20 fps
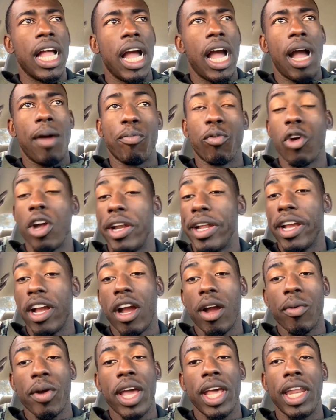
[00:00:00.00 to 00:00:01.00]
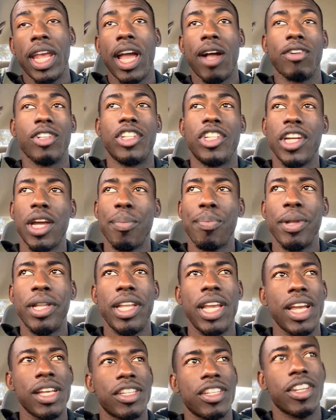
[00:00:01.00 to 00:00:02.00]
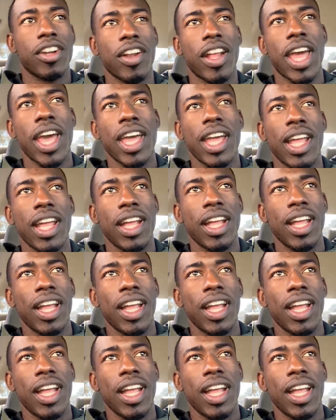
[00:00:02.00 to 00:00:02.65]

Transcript: I'm running already. I was jumping yesterday.